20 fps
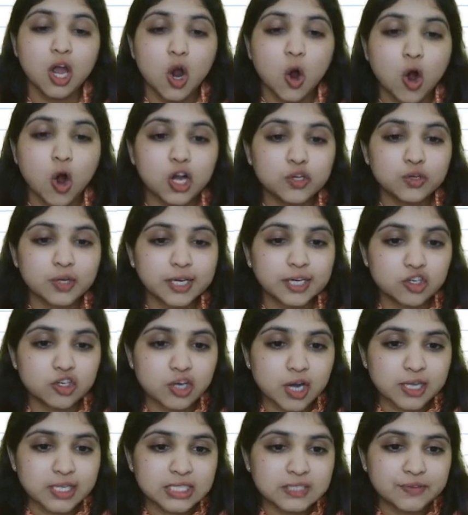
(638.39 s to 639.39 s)
or you can
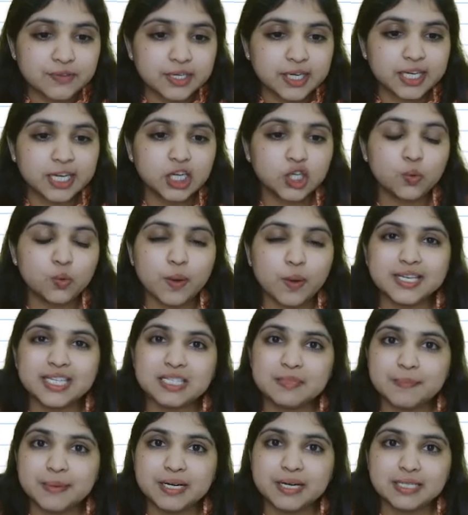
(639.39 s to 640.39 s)
transfer it into
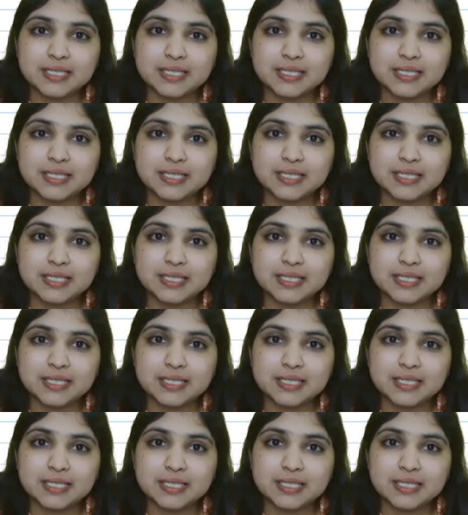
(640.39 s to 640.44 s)
unspent